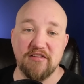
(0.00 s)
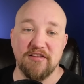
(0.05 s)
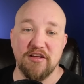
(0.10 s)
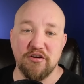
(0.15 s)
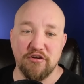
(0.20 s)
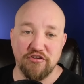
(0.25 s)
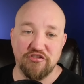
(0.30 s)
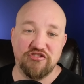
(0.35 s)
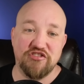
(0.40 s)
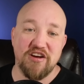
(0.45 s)

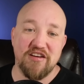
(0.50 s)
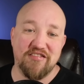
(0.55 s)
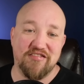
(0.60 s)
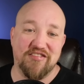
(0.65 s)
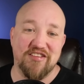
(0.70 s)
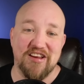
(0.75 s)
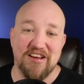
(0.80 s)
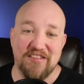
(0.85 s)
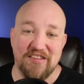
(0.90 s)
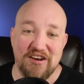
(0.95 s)
little
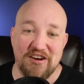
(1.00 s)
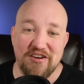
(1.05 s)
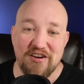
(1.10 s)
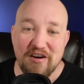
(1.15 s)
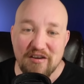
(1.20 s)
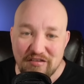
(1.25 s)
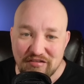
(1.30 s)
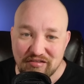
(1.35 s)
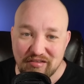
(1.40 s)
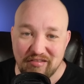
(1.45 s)
Justin, the
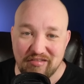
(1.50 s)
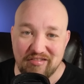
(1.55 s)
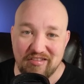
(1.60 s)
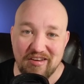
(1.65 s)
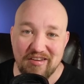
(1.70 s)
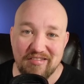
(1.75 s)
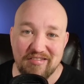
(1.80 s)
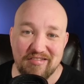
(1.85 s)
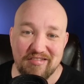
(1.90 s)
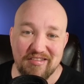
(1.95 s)

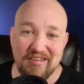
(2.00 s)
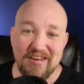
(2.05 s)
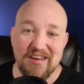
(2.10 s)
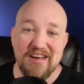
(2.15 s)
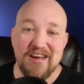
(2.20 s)
narcissist.